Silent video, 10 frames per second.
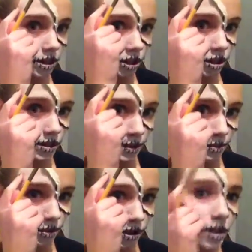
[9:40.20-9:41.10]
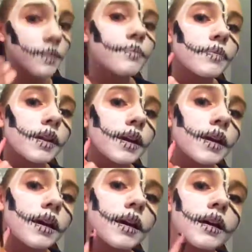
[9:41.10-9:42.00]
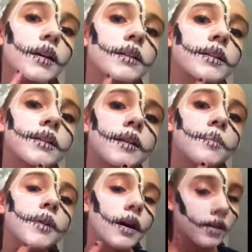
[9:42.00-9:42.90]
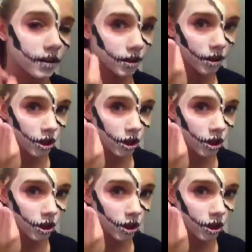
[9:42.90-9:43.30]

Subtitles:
your temple here and some down here.